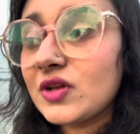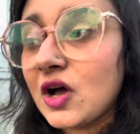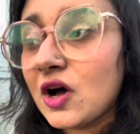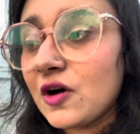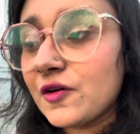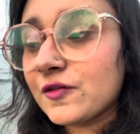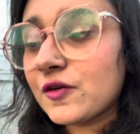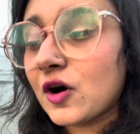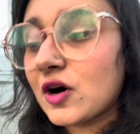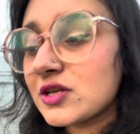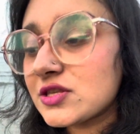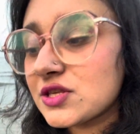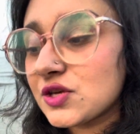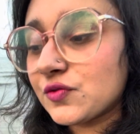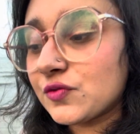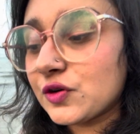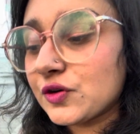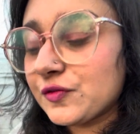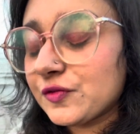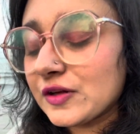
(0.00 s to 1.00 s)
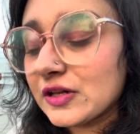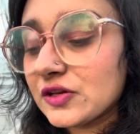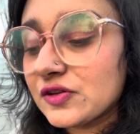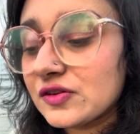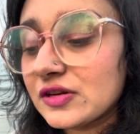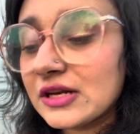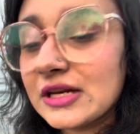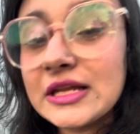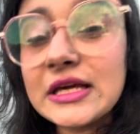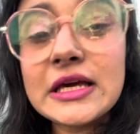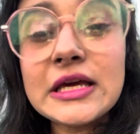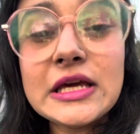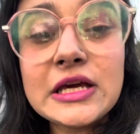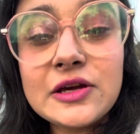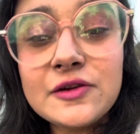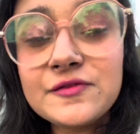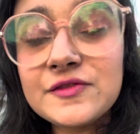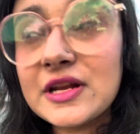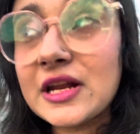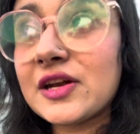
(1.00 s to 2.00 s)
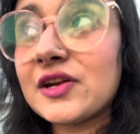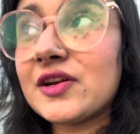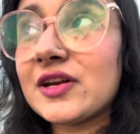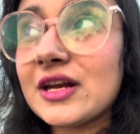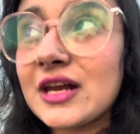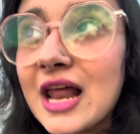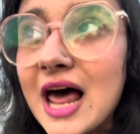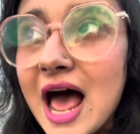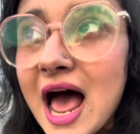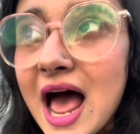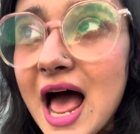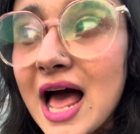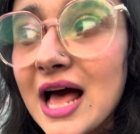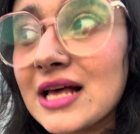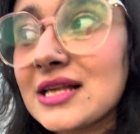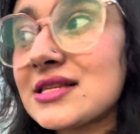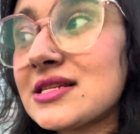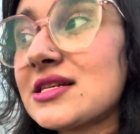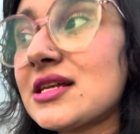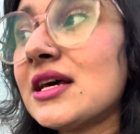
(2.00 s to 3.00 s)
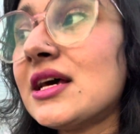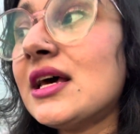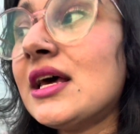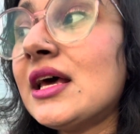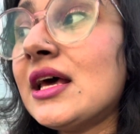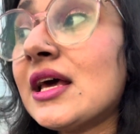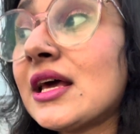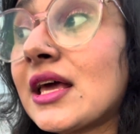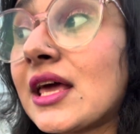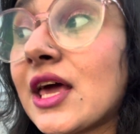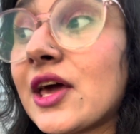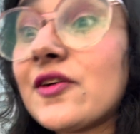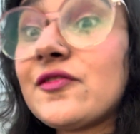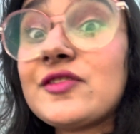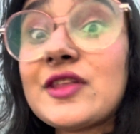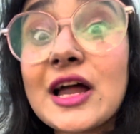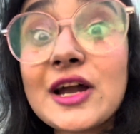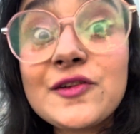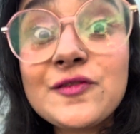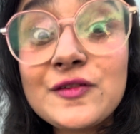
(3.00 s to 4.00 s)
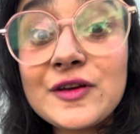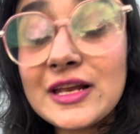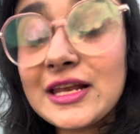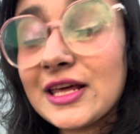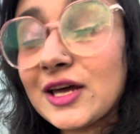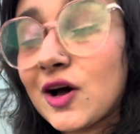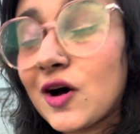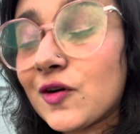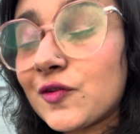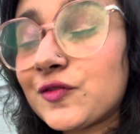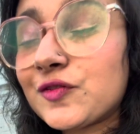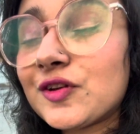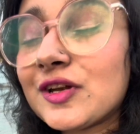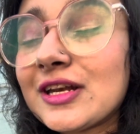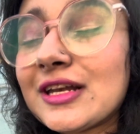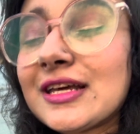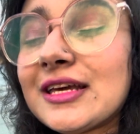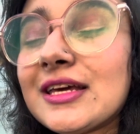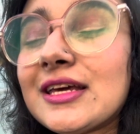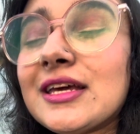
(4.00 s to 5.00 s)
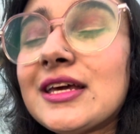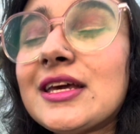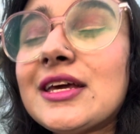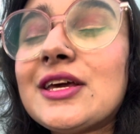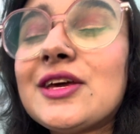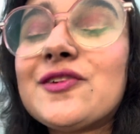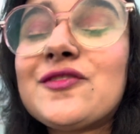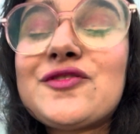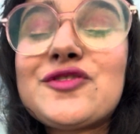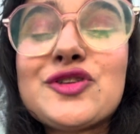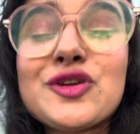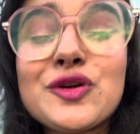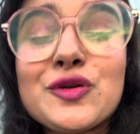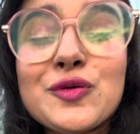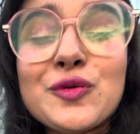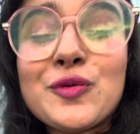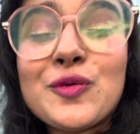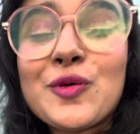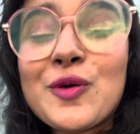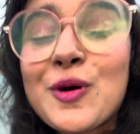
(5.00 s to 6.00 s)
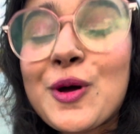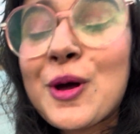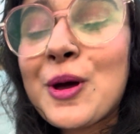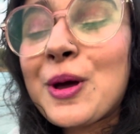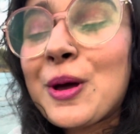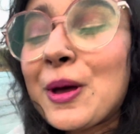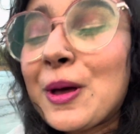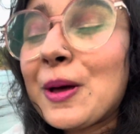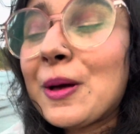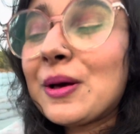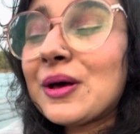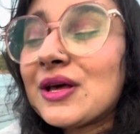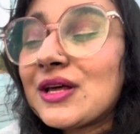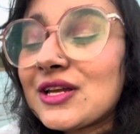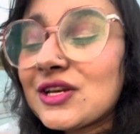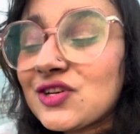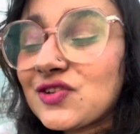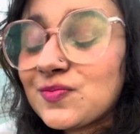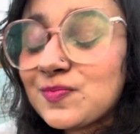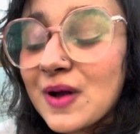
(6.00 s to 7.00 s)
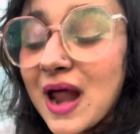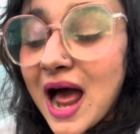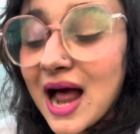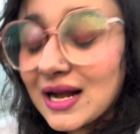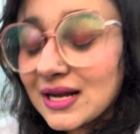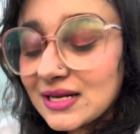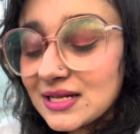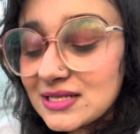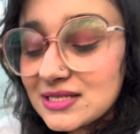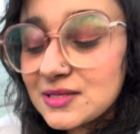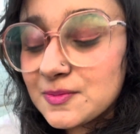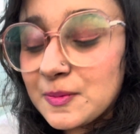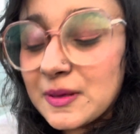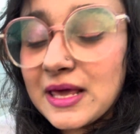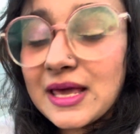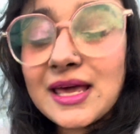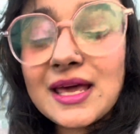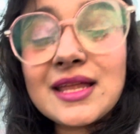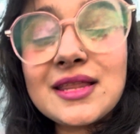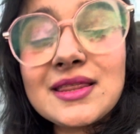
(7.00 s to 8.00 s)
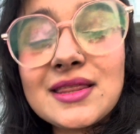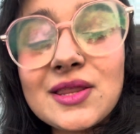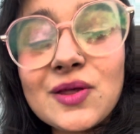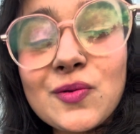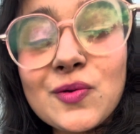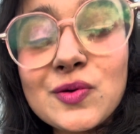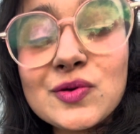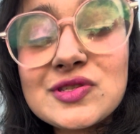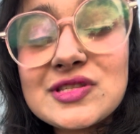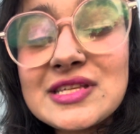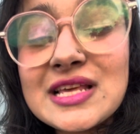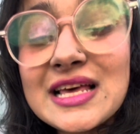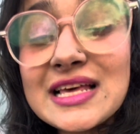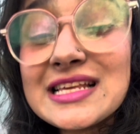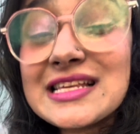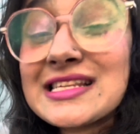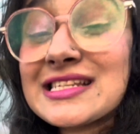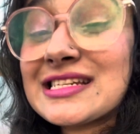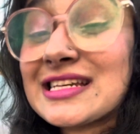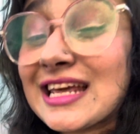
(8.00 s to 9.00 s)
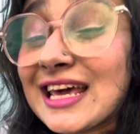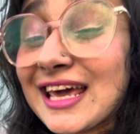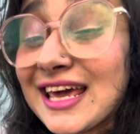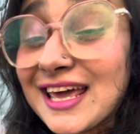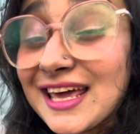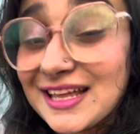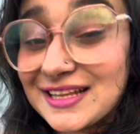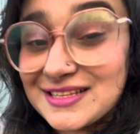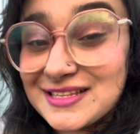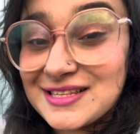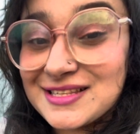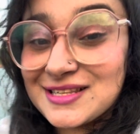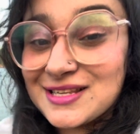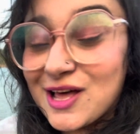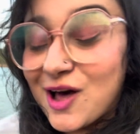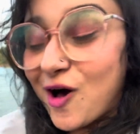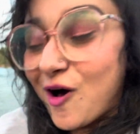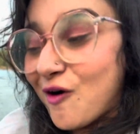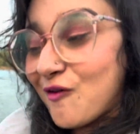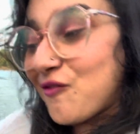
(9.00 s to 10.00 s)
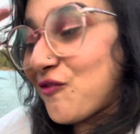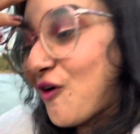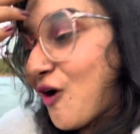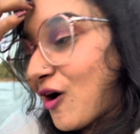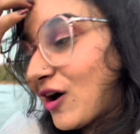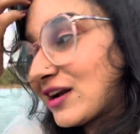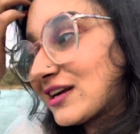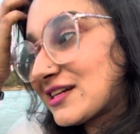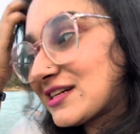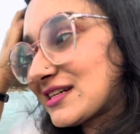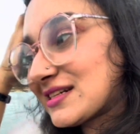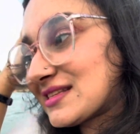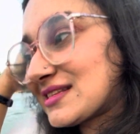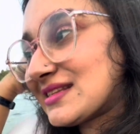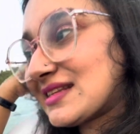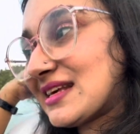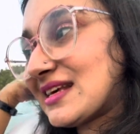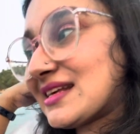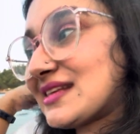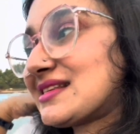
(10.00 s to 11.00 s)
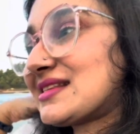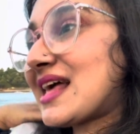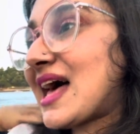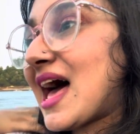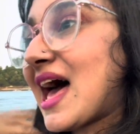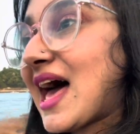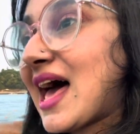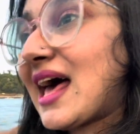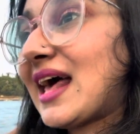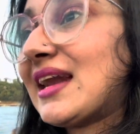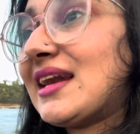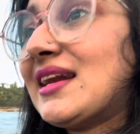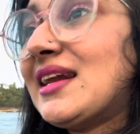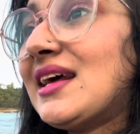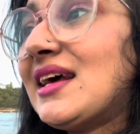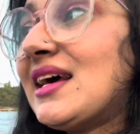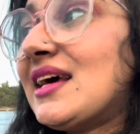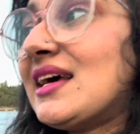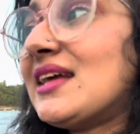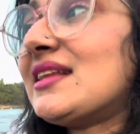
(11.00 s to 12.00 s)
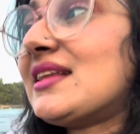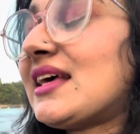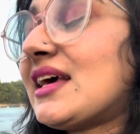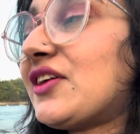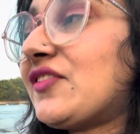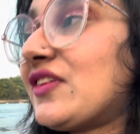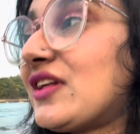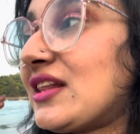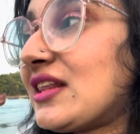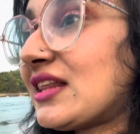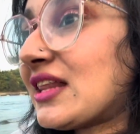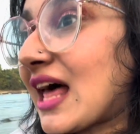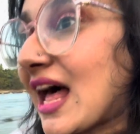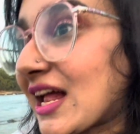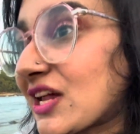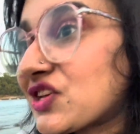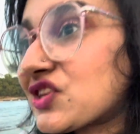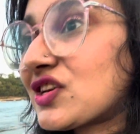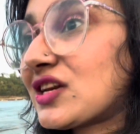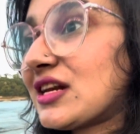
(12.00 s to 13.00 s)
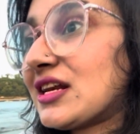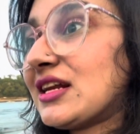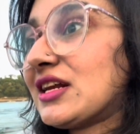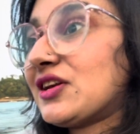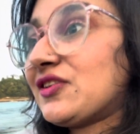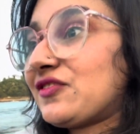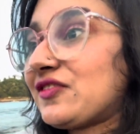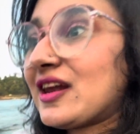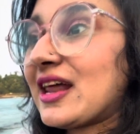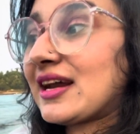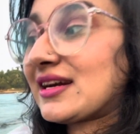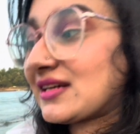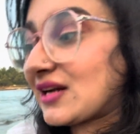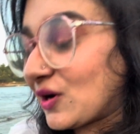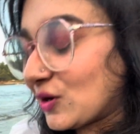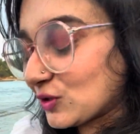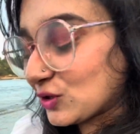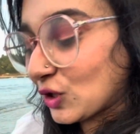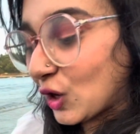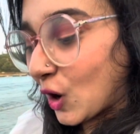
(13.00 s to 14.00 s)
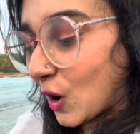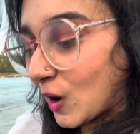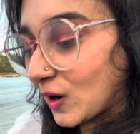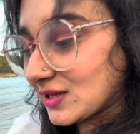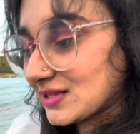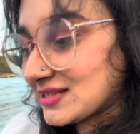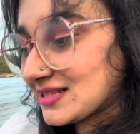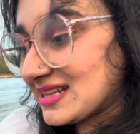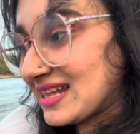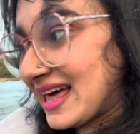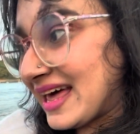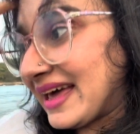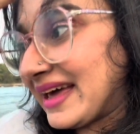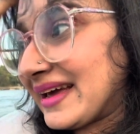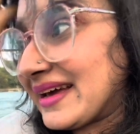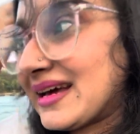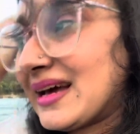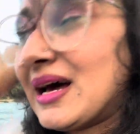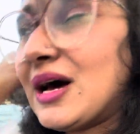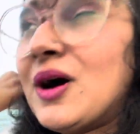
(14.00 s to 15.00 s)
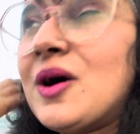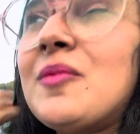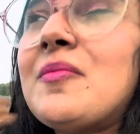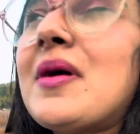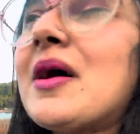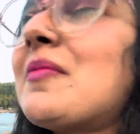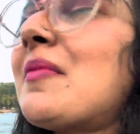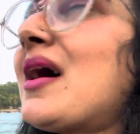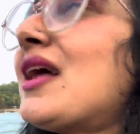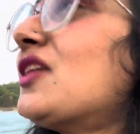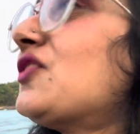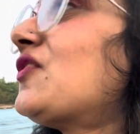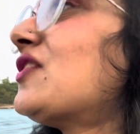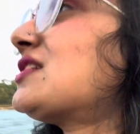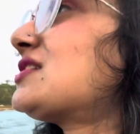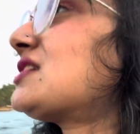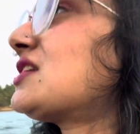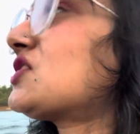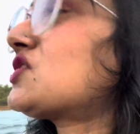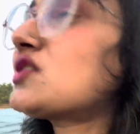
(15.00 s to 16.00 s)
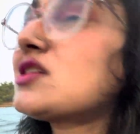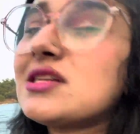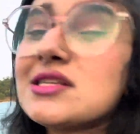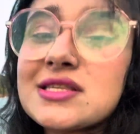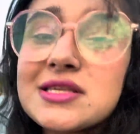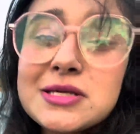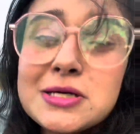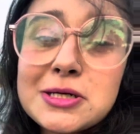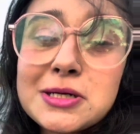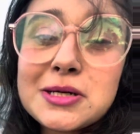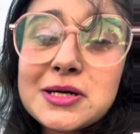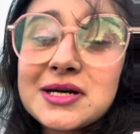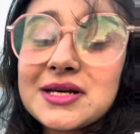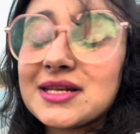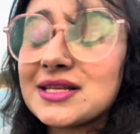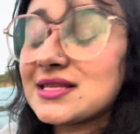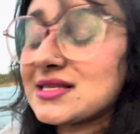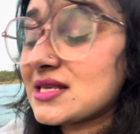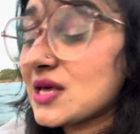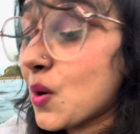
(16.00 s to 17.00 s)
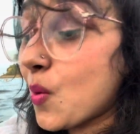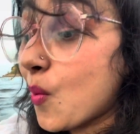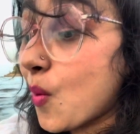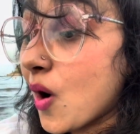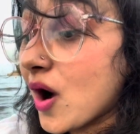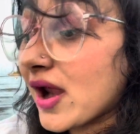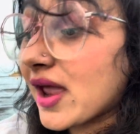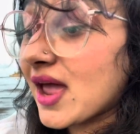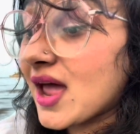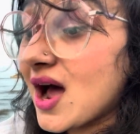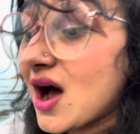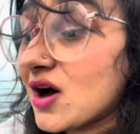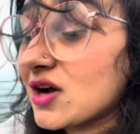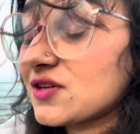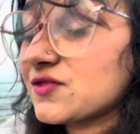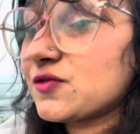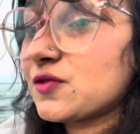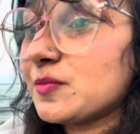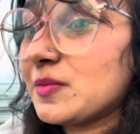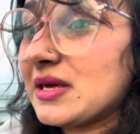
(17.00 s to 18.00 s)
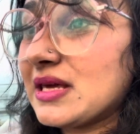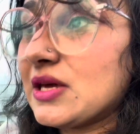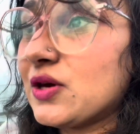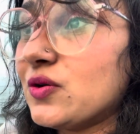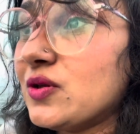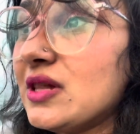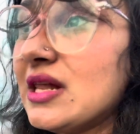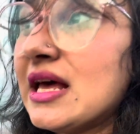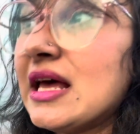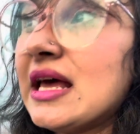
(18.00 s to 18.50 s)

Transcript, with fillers: Of course, you would feel relieved and relaxed. Give that feeling of relief to you practice being in those states of consciousness and they will naturally reflect our thoughts like my manifestation is here it's working out for me you'll